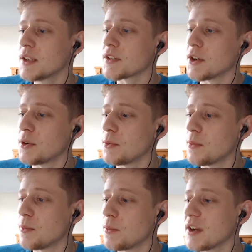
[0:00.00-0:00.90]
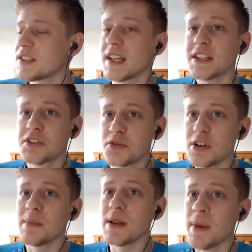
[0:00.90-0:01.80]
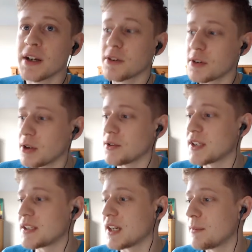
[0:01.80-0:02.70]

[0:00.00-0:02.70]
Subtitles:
So when I say extremely micro goal setting,